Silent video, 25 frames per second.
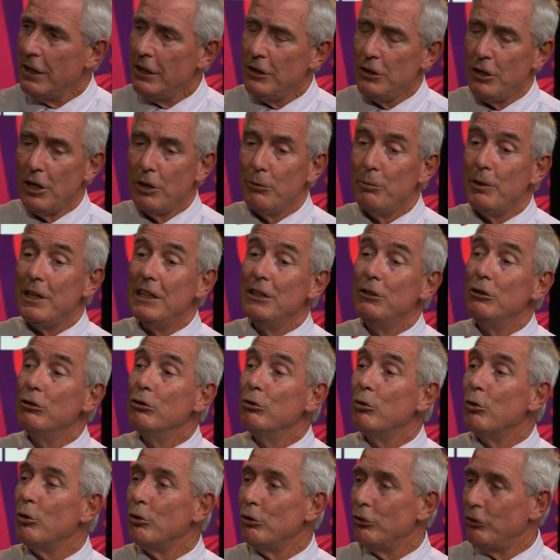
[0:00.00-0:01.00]
You know, we
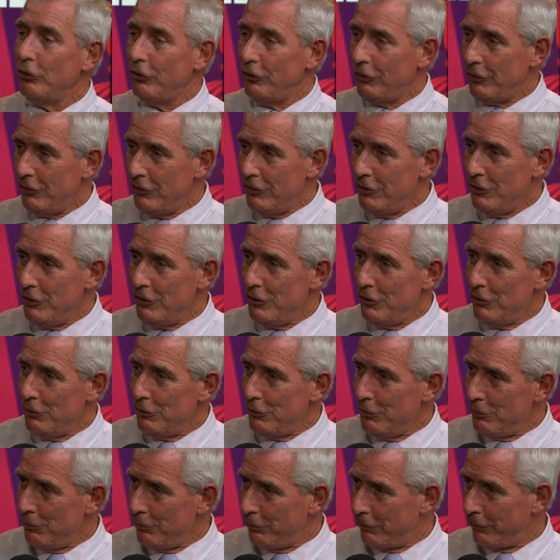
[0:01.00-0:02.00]
launched
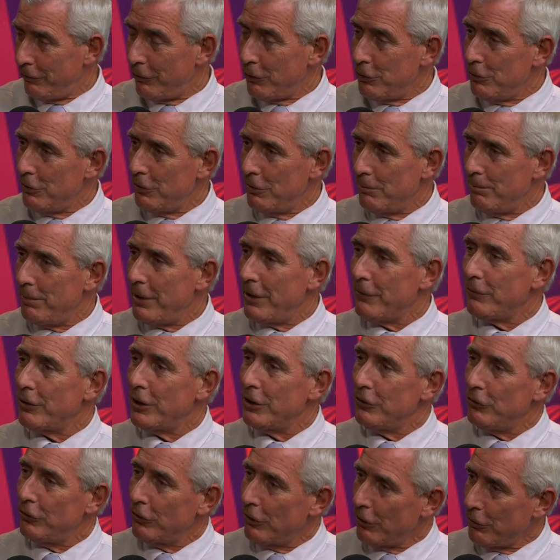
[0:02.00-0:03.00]
new food and
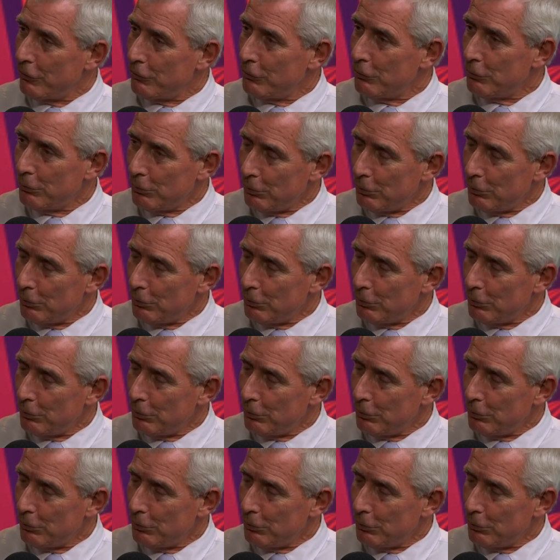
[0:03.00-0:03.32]
beverage on